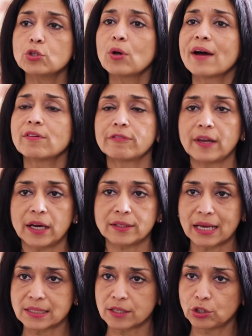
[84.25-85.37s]
you have a flare
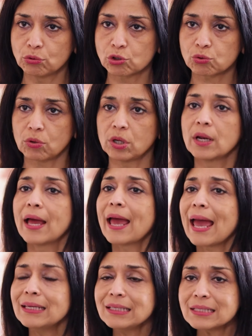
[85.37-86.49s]
that's unusual,
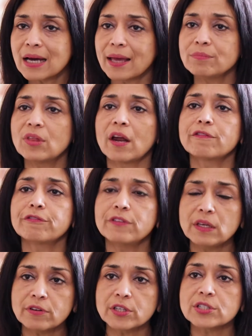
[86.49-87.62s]
anytime there are
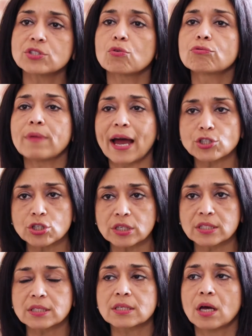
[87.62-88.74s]
fevers,
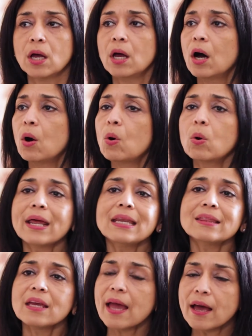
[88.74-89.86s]
rashes, or
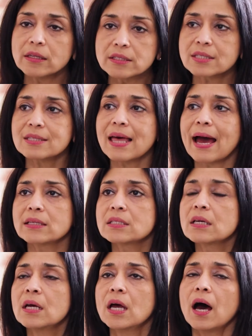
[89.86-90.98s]
anything else that
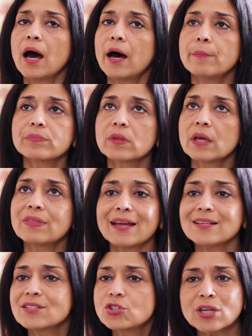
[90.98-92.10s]

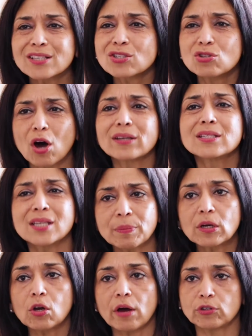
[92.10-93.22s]
is just not
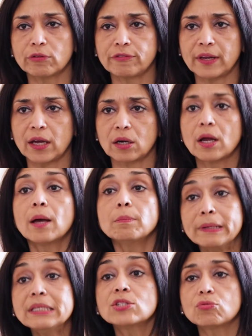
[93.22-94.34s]
typical of your flare,
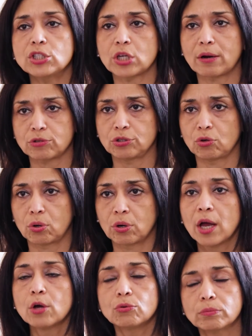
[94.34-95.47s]
please reach out to your
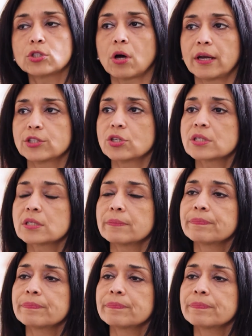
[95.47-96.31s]
rheumatologist.